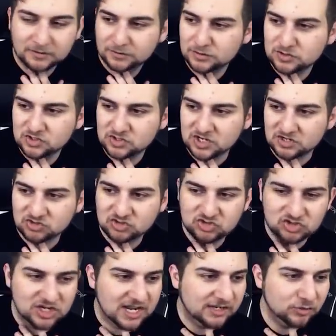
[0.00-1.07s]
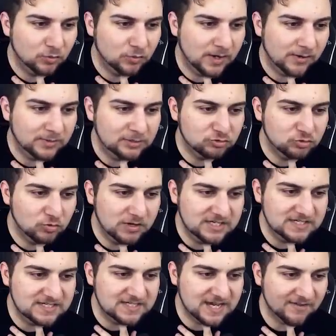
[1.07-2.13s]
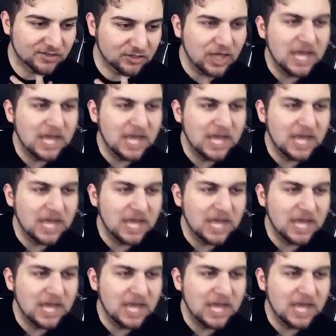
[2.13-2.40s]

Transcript: This says January 27th.